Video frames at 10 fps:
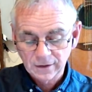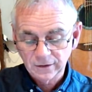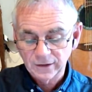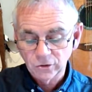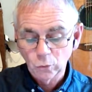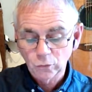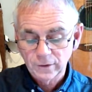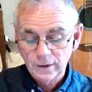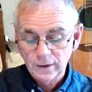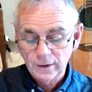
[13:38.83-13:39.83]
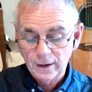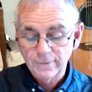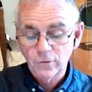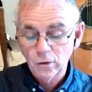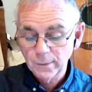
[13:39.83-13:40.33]
Caroline Noakes, a
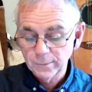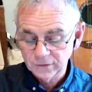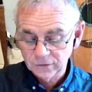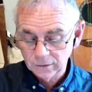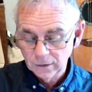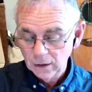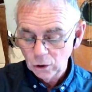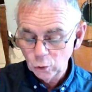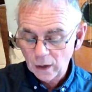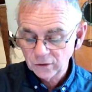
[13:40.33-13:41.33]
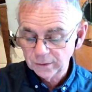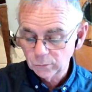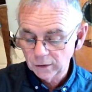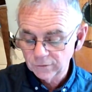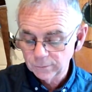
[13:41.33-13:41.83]
former minister who has
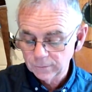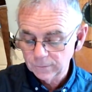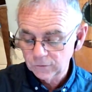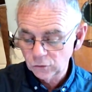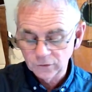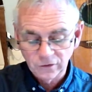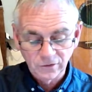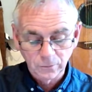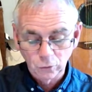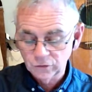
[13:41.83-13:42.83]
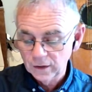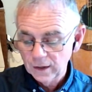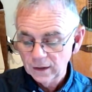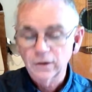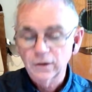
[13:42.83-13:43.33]
been one of Johnson's
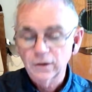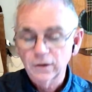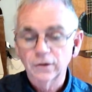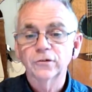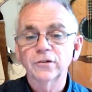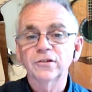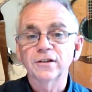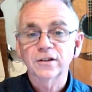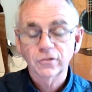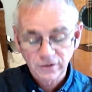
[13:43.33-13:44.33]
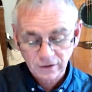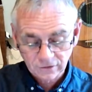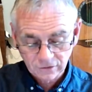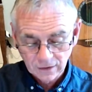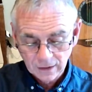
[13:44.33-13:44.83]
most consistent
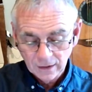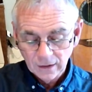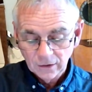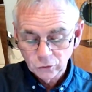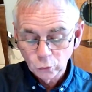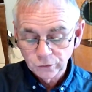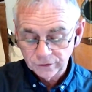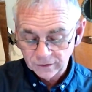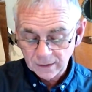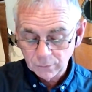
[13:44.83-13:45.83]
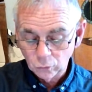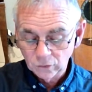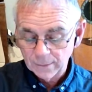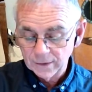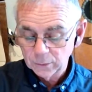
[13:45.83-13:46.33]
critics, told the Today
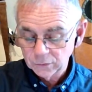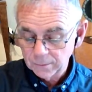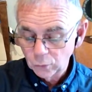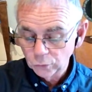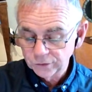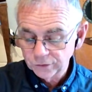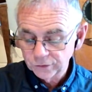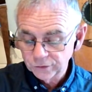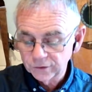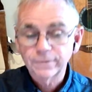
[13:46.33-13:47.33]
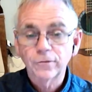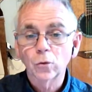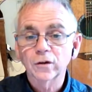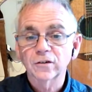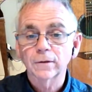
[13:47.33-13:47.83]
programme it was important to
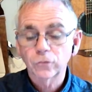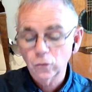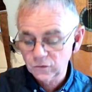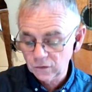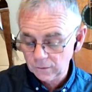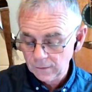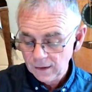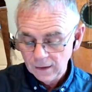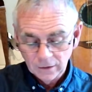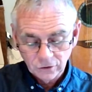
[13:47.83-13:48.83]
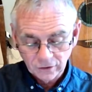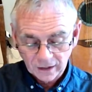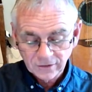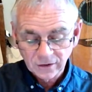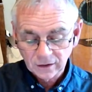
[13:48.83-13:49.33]
focus on the future,
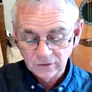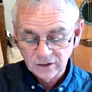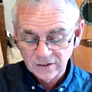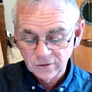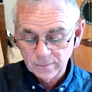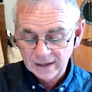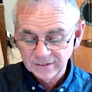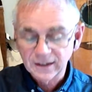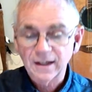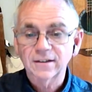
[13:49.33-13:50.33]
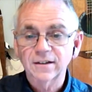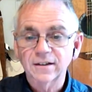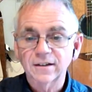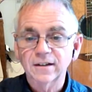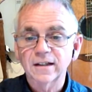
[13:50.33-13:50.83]
uniting the Conservative Party and
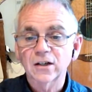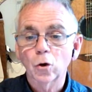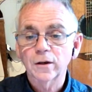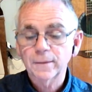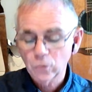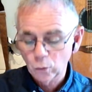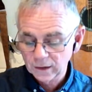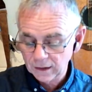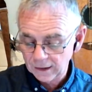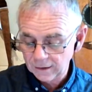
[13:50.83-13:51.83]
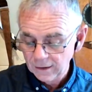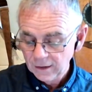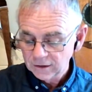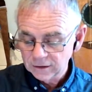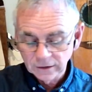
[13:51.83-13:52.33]
getting the economy going again.
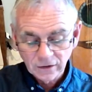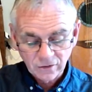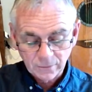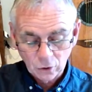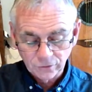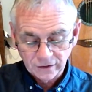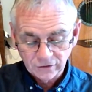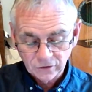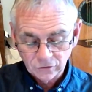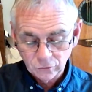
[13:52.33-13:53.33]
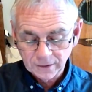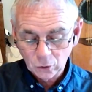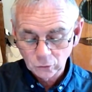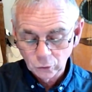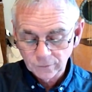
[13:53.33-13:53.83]
The leadership contest
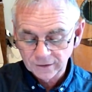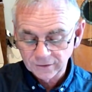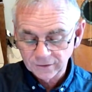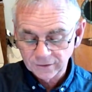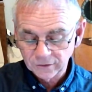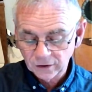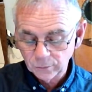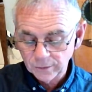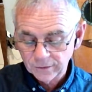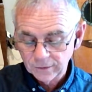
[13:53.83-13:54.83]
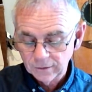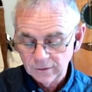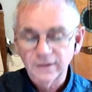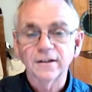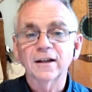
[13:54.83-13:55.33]
should be got over and done with
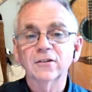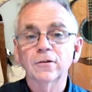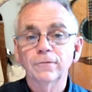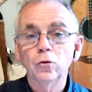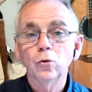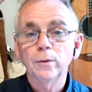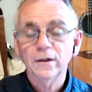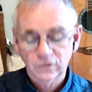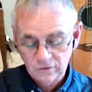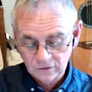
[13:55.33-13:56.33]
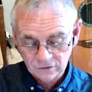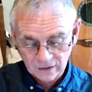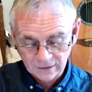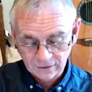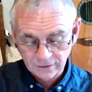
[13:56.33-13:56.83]
in the next few weeks,
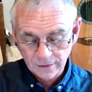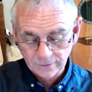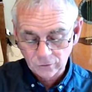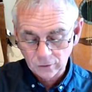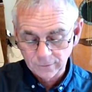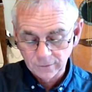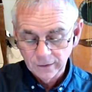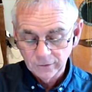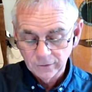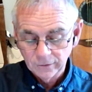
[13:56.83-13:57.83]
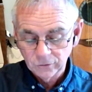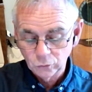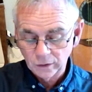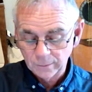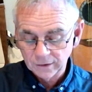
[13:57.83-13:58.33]
she said. Another former
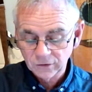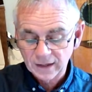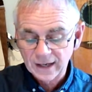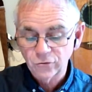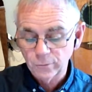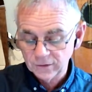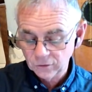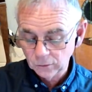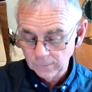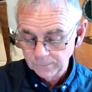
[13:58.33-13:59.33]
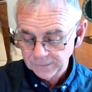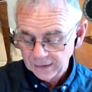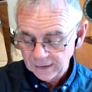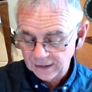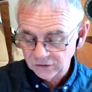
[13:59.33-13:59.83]
Tory minister, Andrew Mitchell,
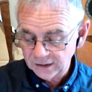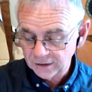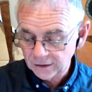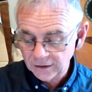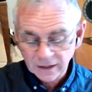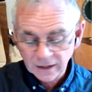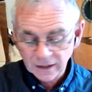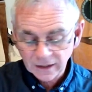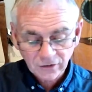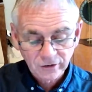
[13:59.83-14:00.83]
has said that the next